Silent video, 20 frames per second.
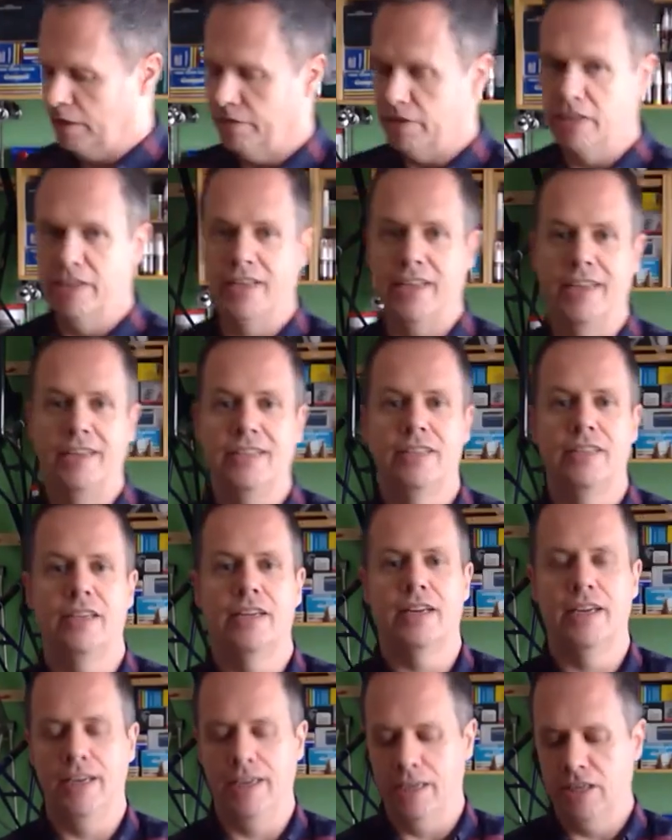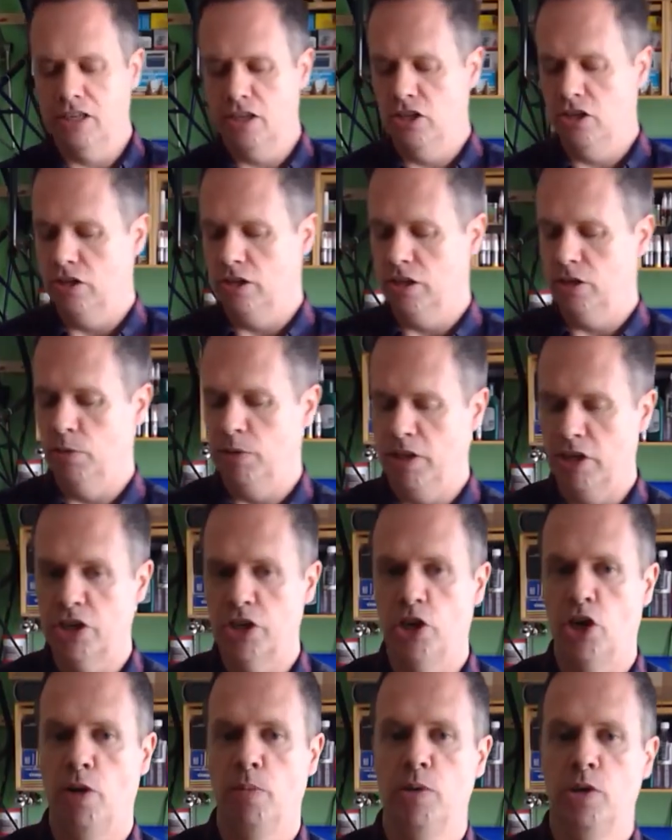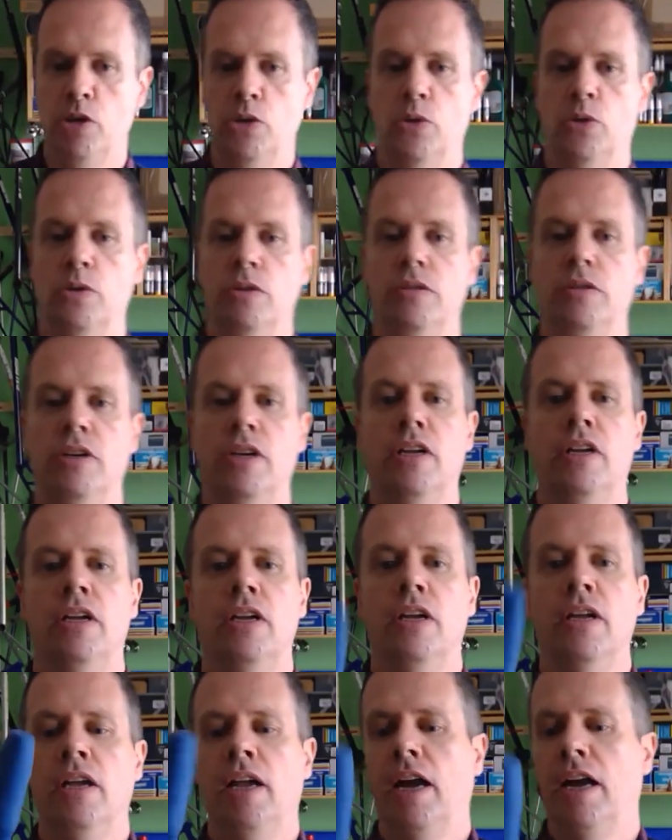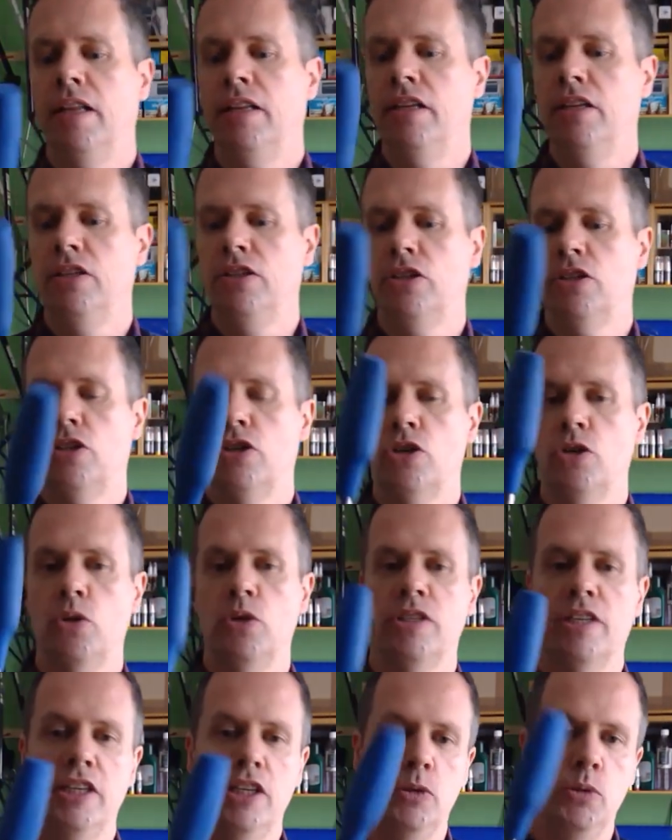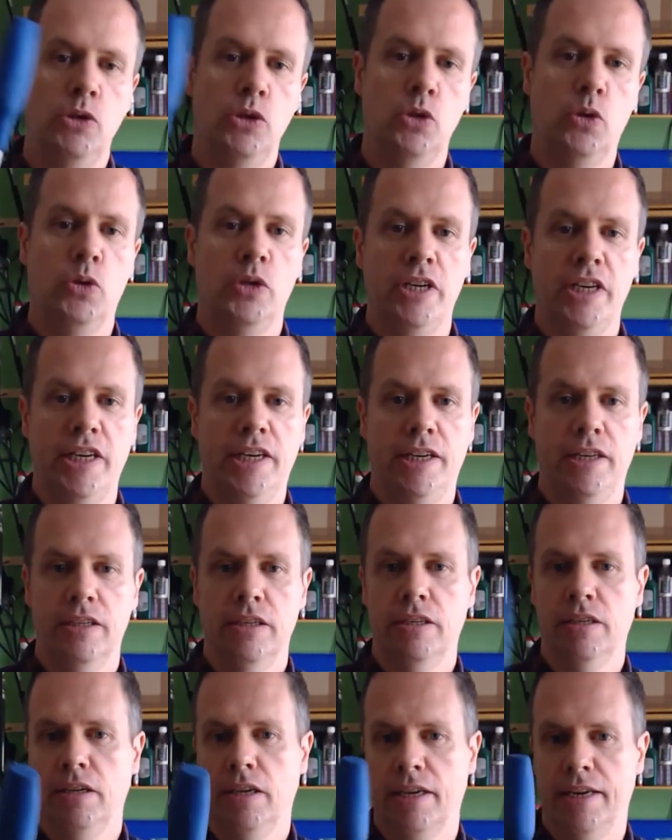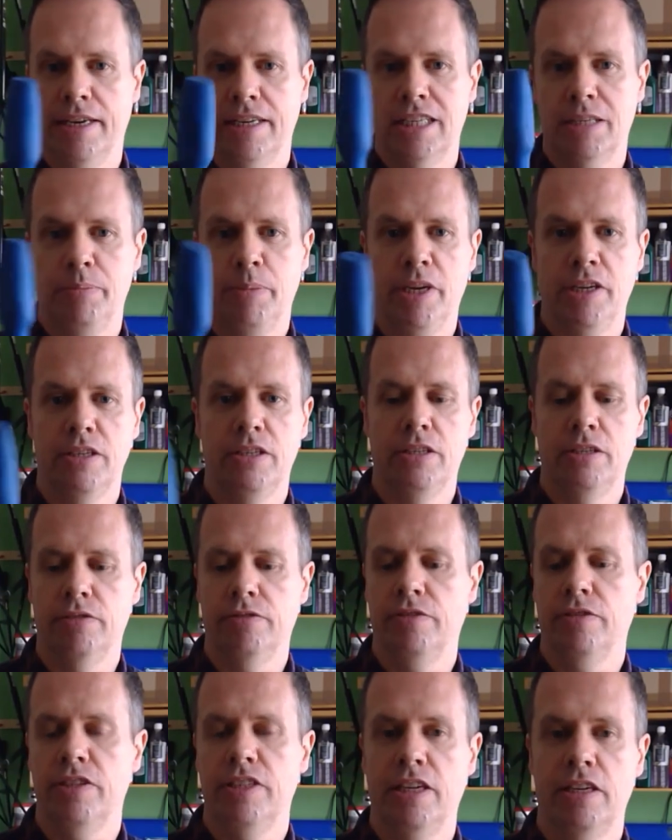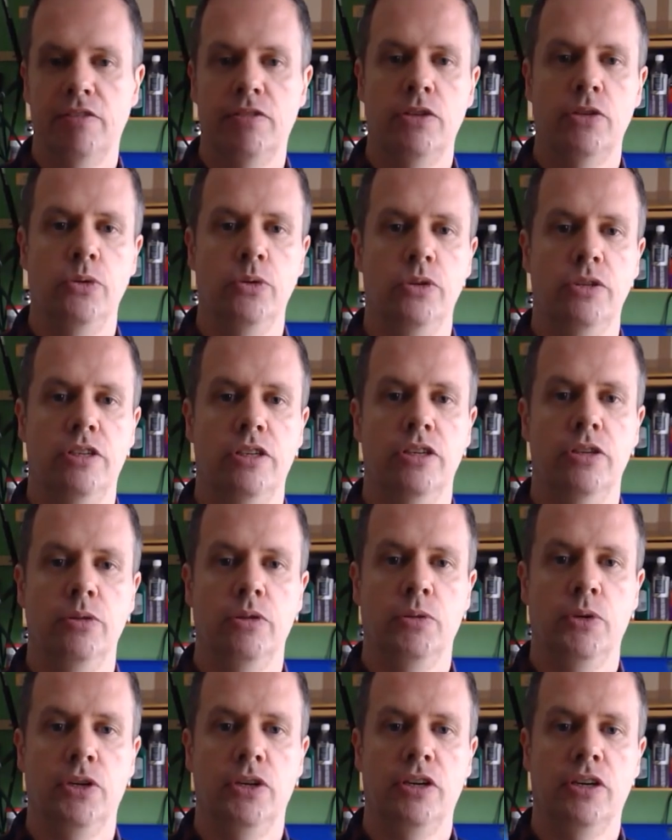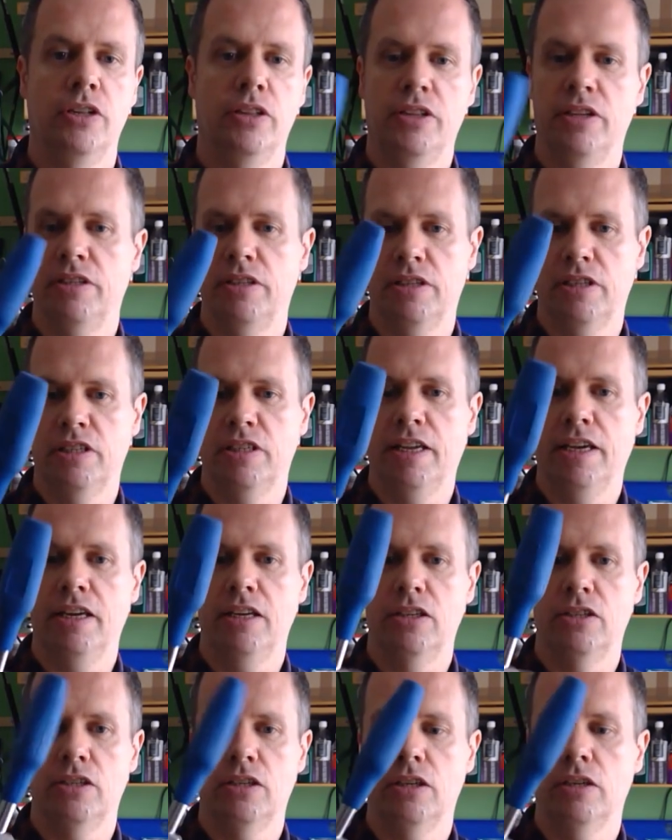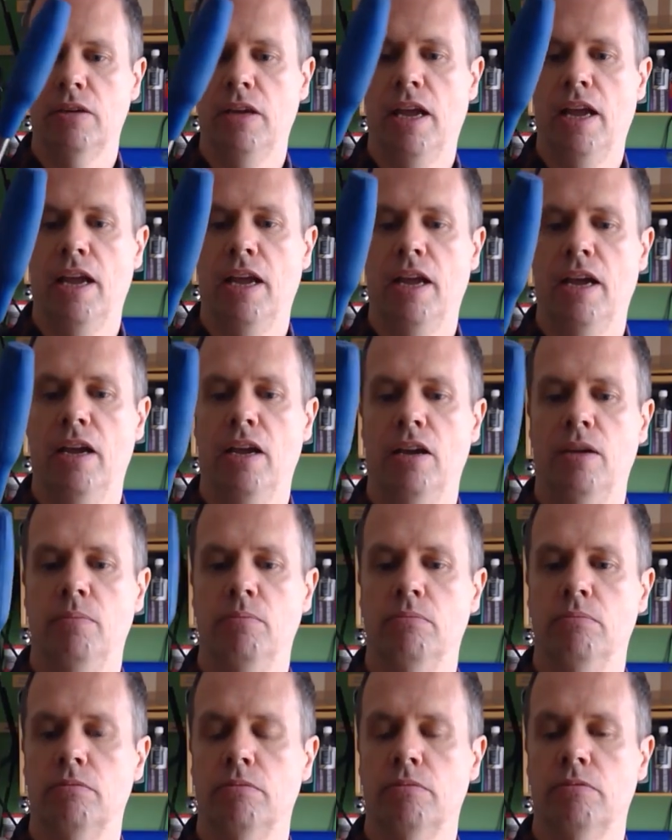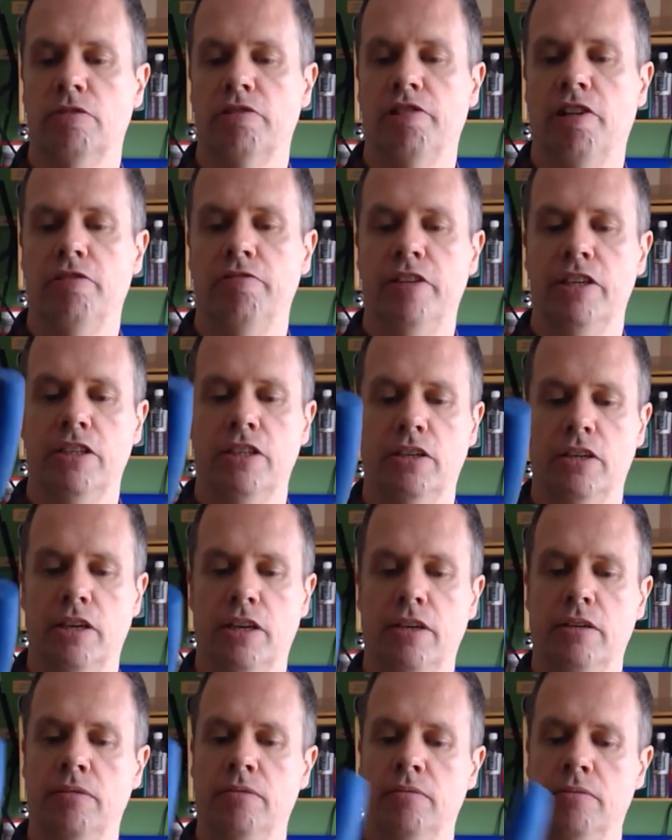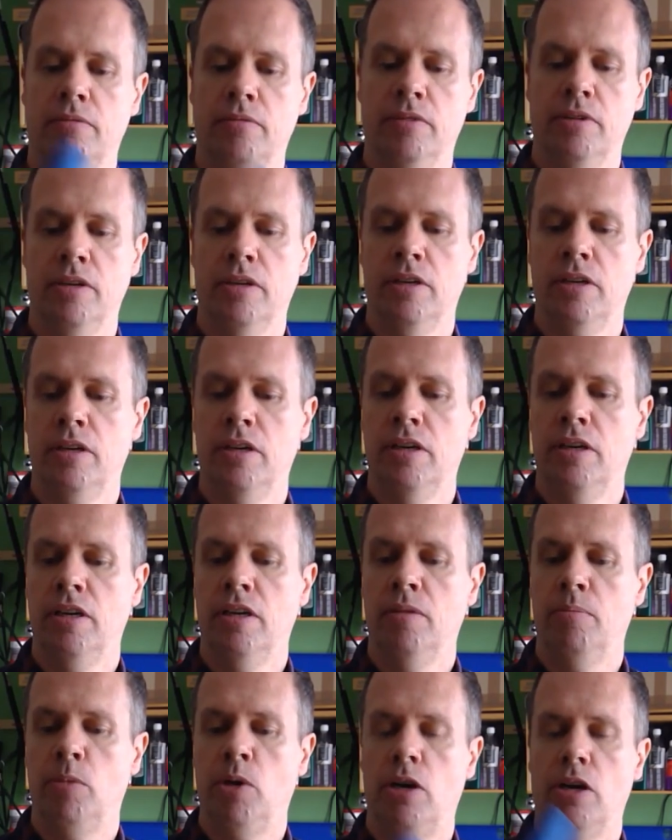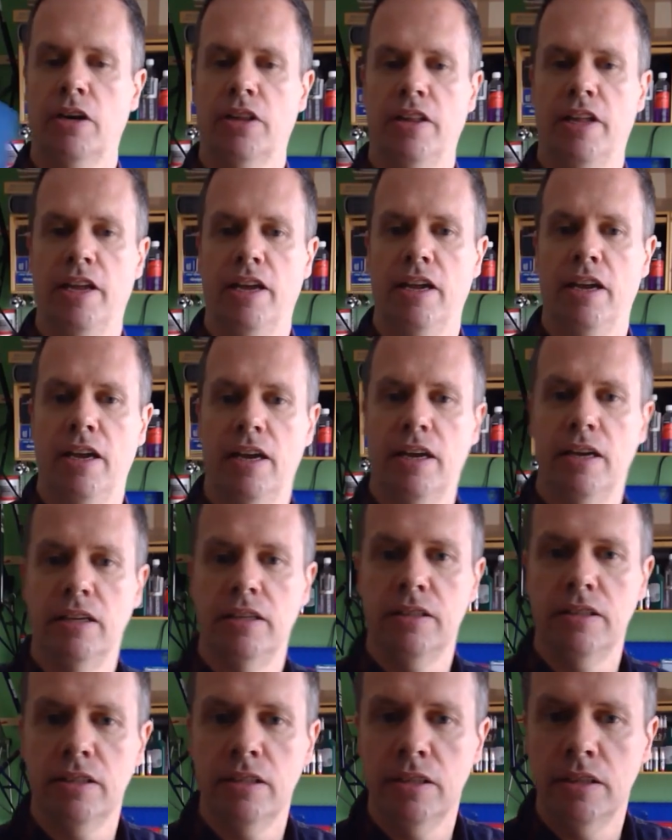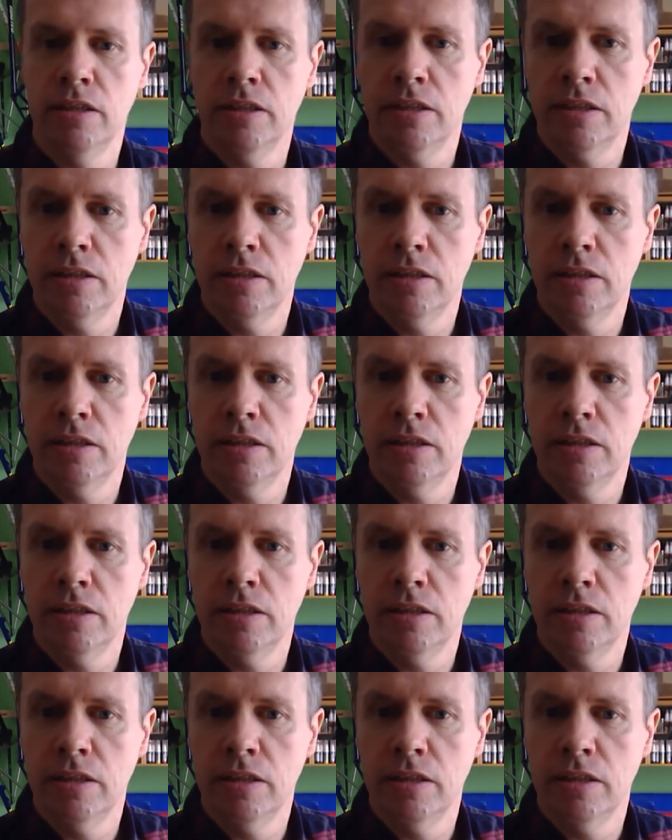give it a nice clean cut with a sharp tool, and this just shows that you don't need an expensive set of tools to do the work. This is a Cyclus crown race cutter, marked there as